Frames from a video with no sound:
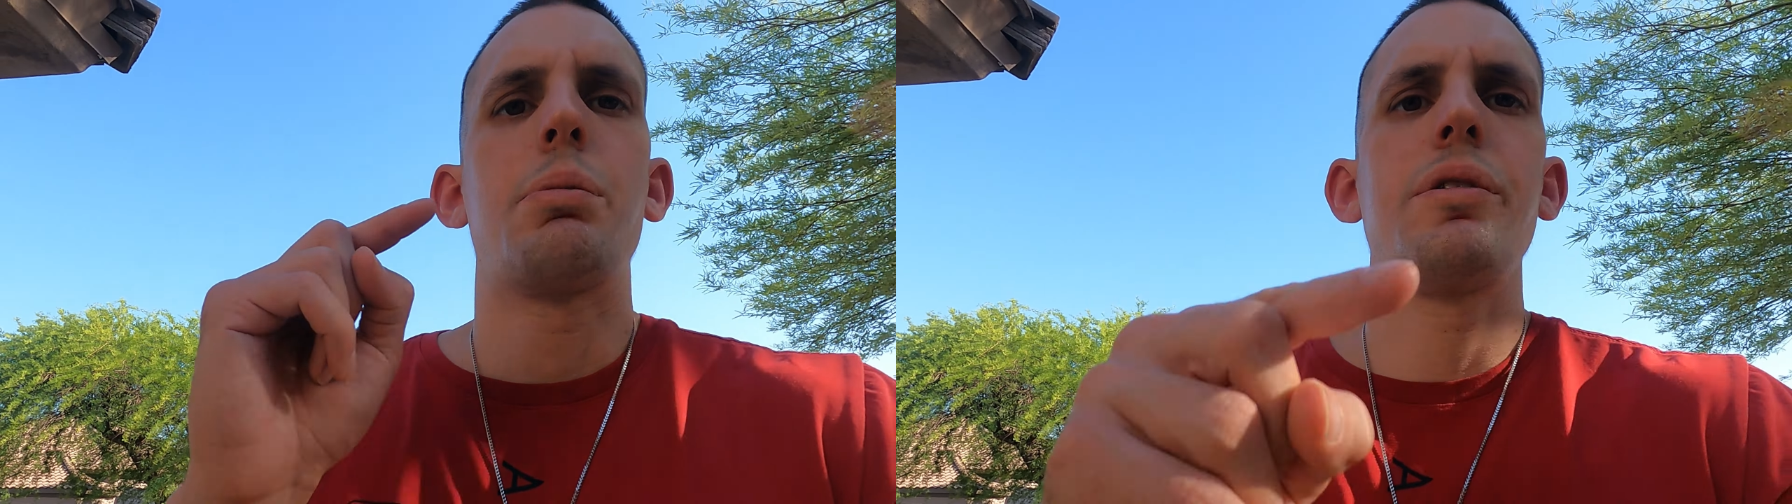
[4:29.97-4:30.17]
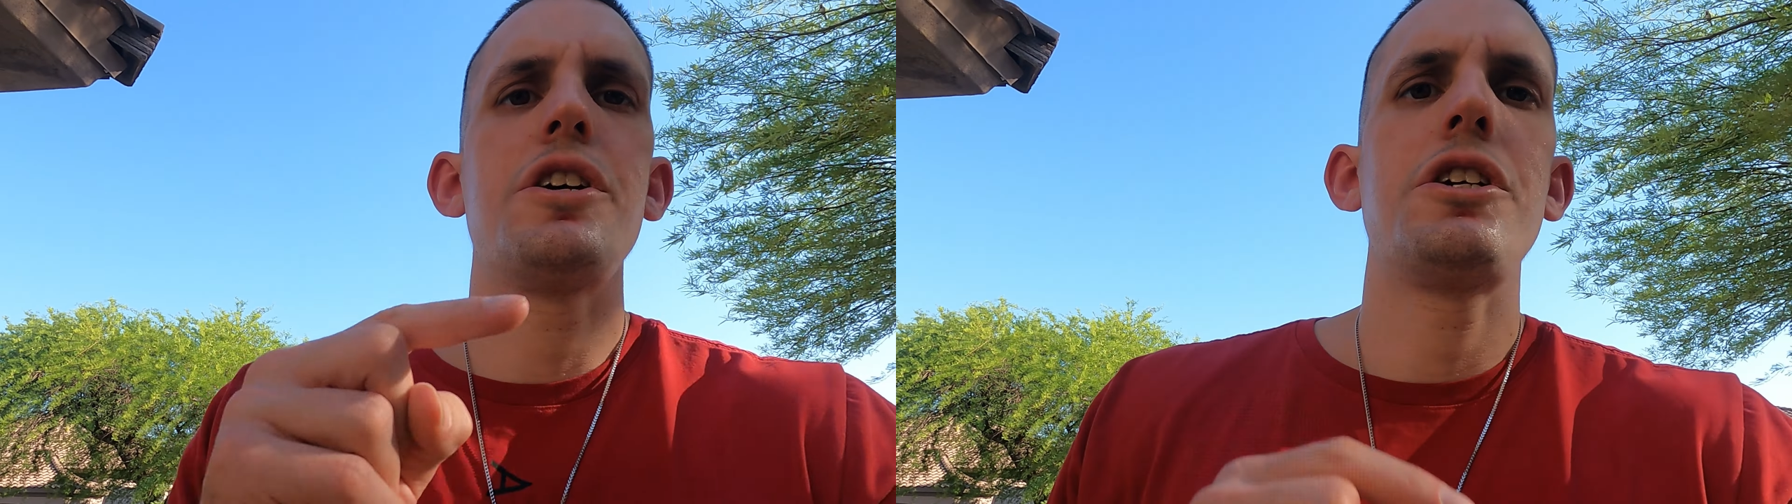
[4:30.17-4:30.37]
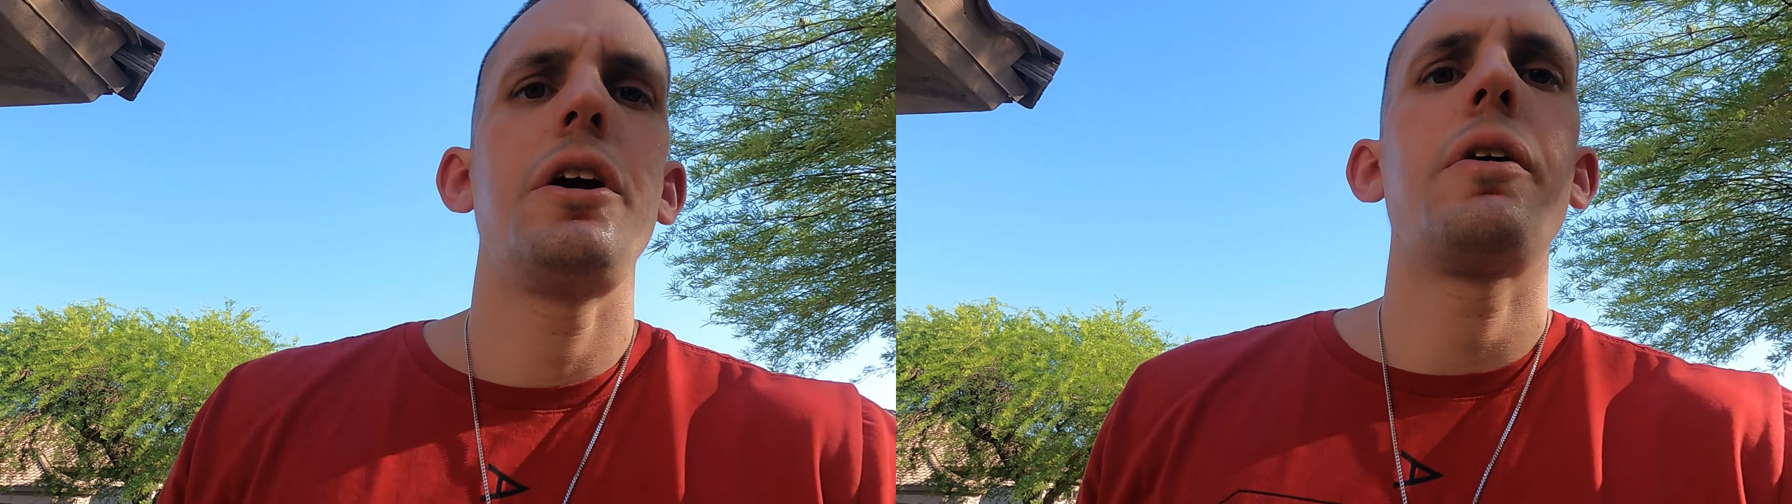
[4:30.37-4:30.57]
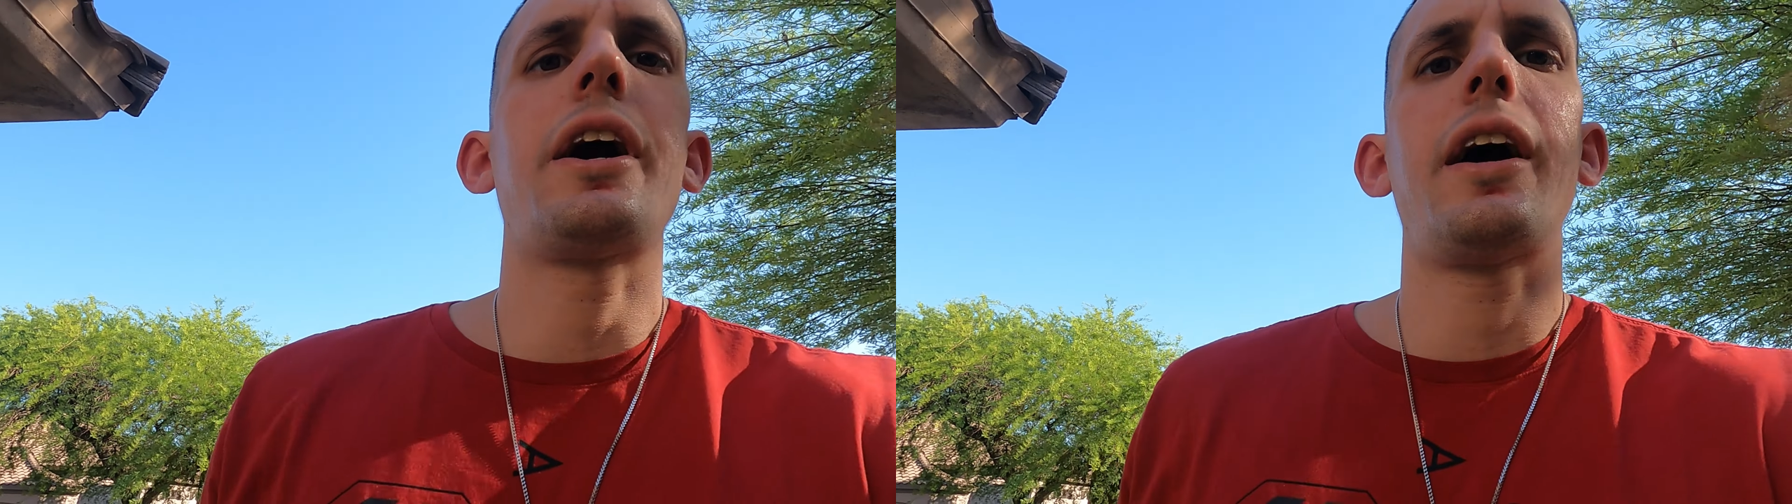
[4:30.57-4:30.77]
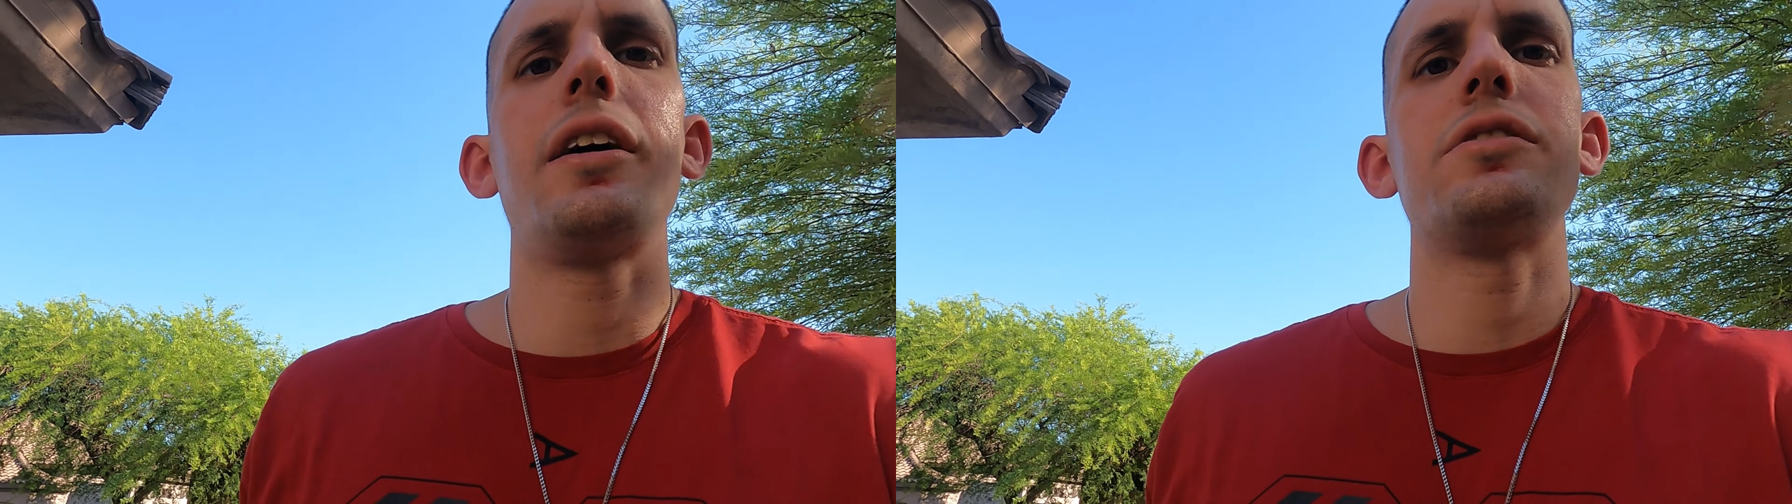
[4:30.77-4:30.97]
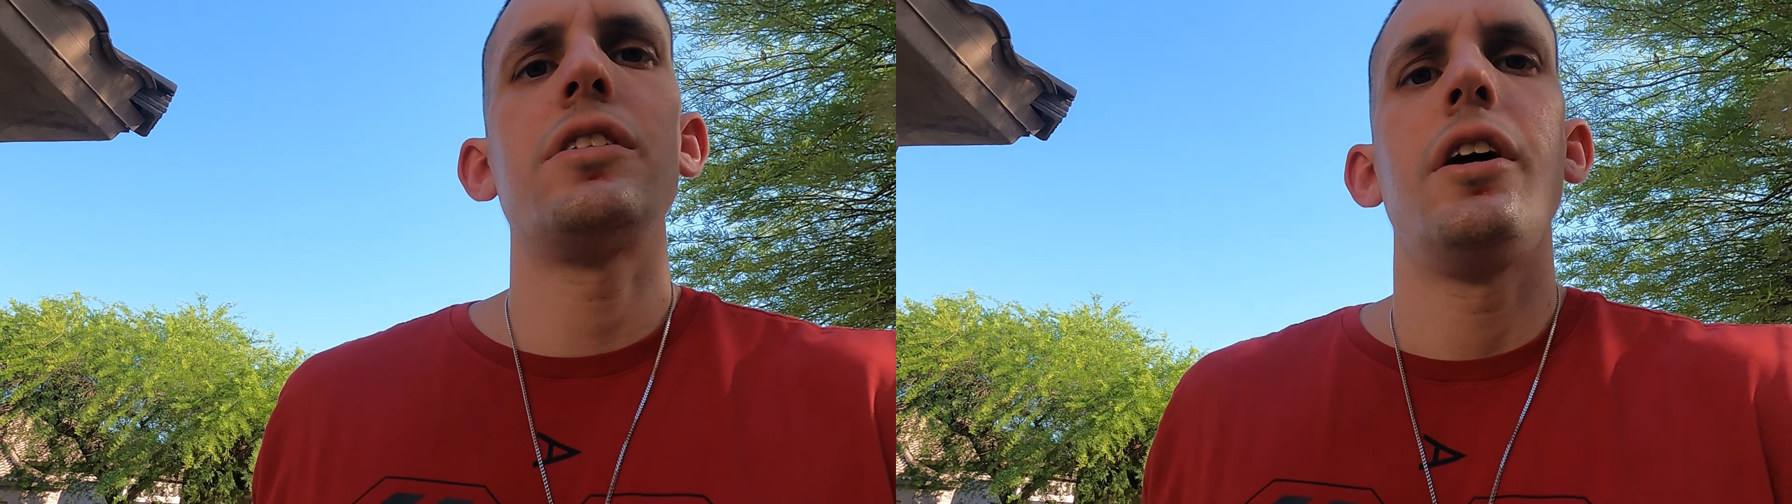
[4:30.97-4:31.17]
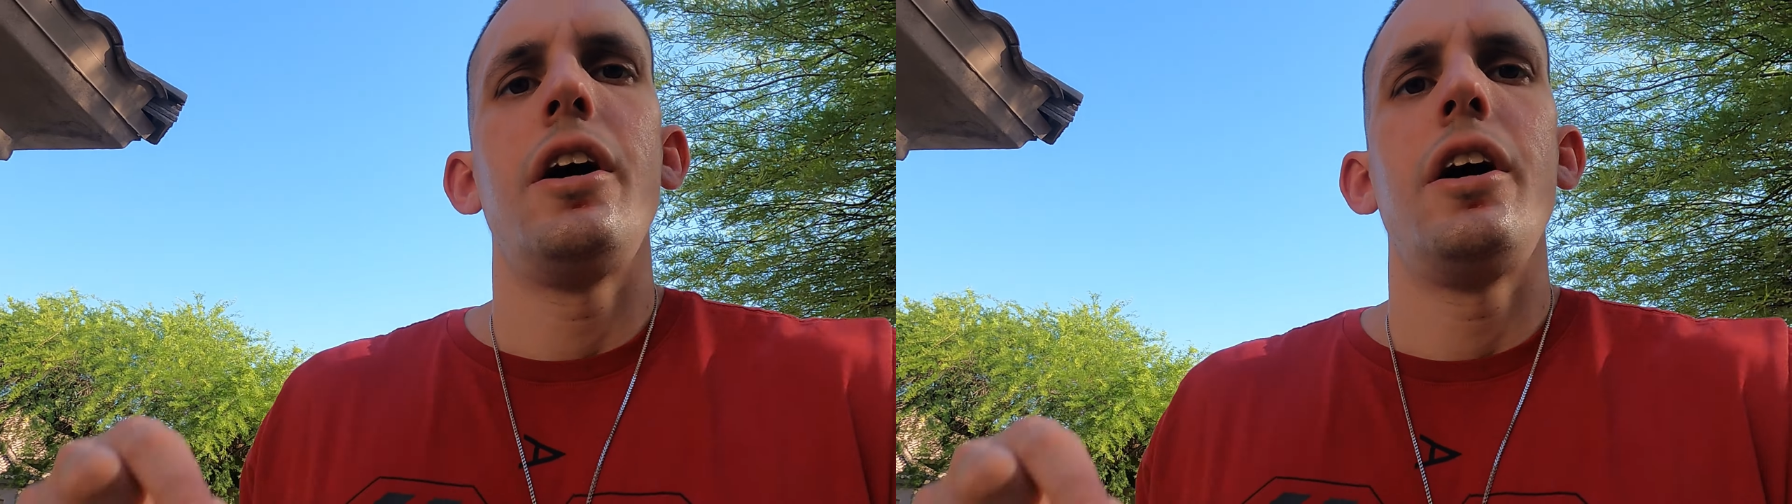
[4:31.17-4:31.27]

appreciate you guys.